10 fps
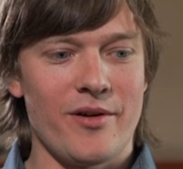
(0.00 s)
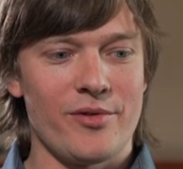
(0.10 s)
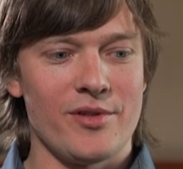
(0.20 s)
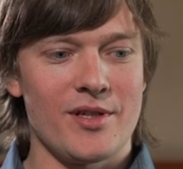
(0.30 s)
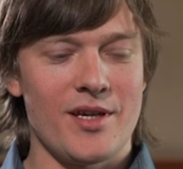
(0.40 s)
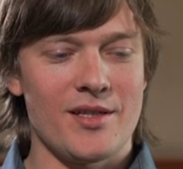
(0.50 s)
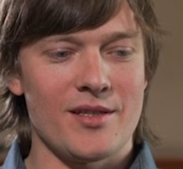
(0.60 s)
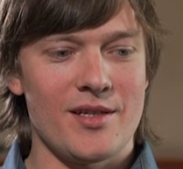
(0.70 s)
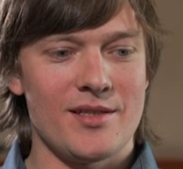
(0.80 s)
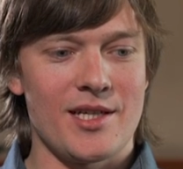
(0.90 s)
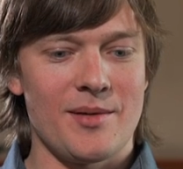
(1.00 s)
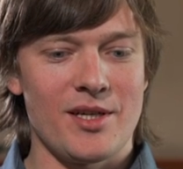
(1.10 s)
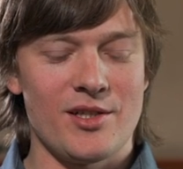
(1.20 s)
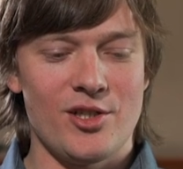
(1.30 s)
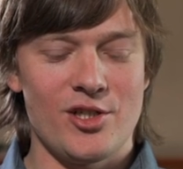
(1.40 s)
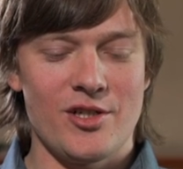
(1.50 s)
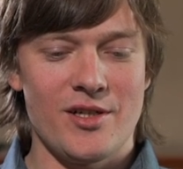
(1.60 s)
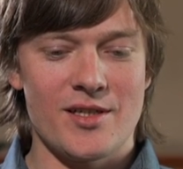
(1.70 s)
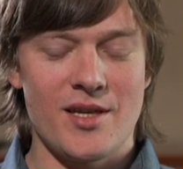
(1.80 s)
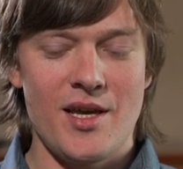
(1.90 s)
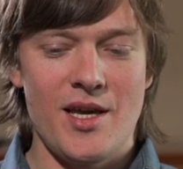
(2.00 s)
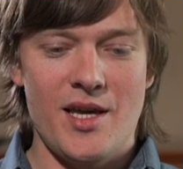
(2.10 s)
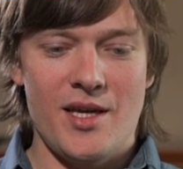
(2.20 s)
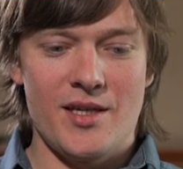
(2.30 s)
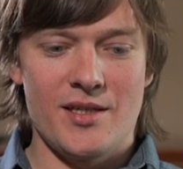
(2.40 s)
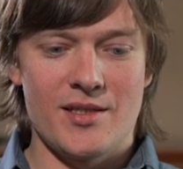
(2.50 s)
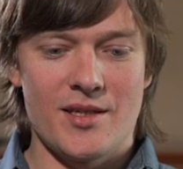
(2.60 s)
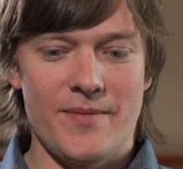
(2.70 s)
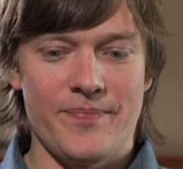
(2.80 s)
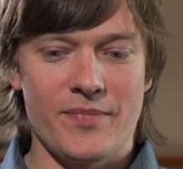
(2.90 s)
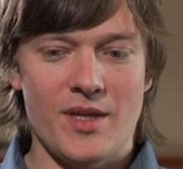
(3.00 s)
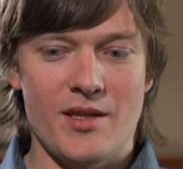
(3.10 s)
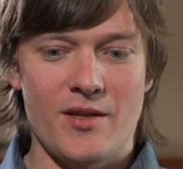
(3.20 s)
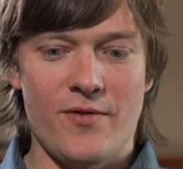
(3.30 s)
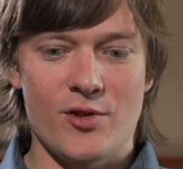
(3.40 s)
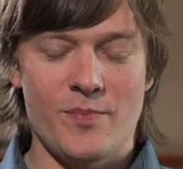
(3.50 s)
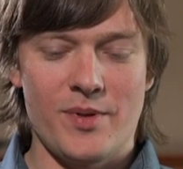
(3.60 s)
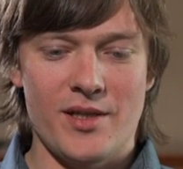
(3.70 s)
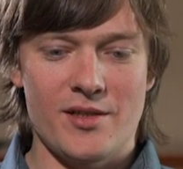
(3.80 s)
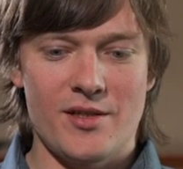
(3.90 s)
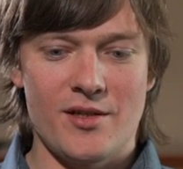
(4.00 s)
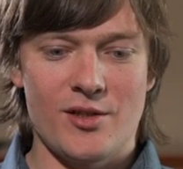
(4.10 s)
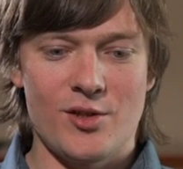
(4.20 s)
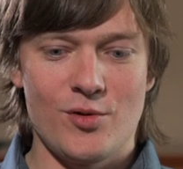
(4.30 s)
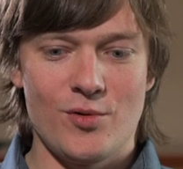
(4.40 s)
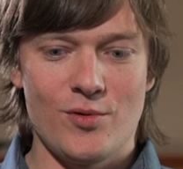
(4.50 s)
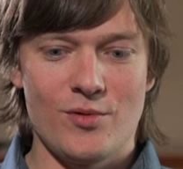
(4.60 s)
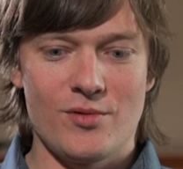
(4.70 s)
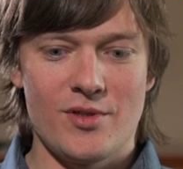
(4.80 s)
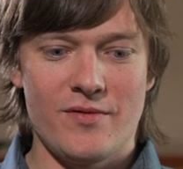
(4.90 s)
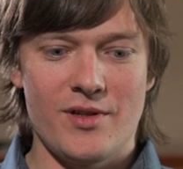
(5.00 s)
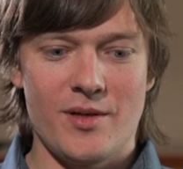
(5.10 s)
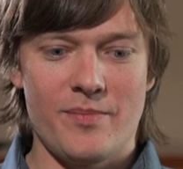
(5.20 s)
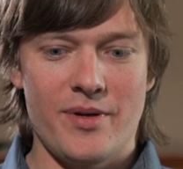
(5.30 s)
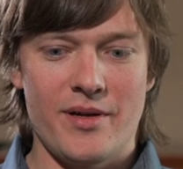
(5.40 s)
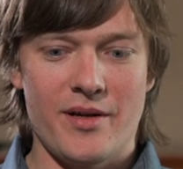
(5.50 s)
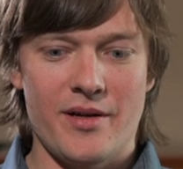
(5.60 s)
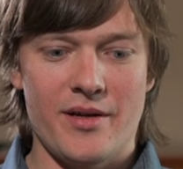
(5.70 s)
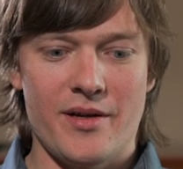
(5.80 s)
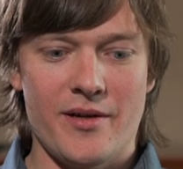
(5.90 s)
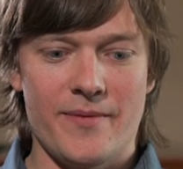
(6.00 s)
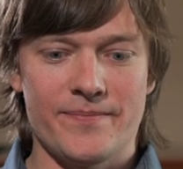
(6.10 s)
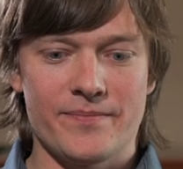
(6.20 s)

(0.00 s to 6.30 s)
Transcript: authenticated dynamic dictionaries is um, in the first place uh, to develop uh,